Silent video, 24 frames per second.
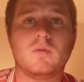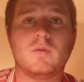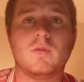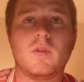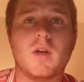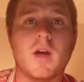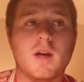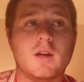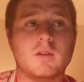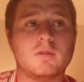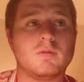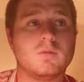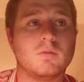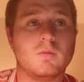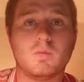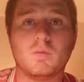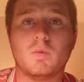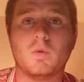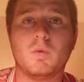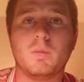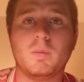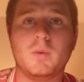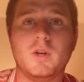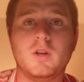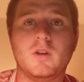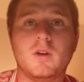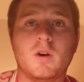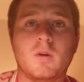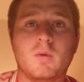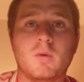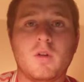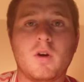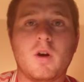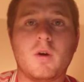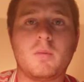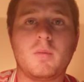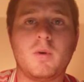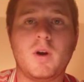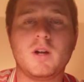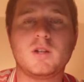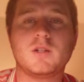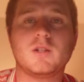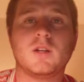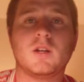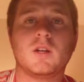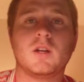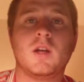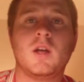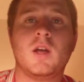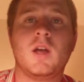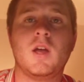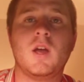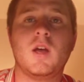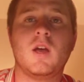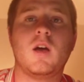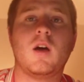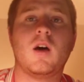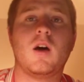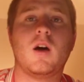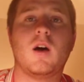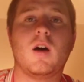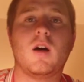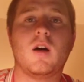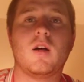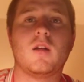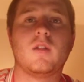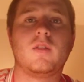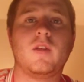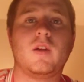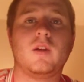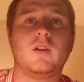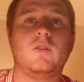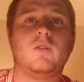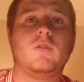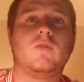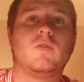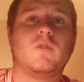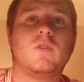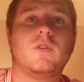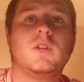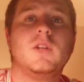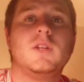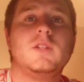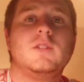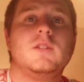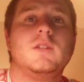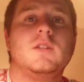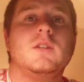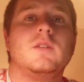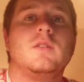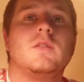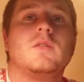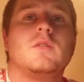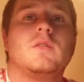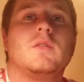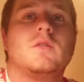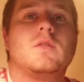that will be done with our project. Thank you for listening.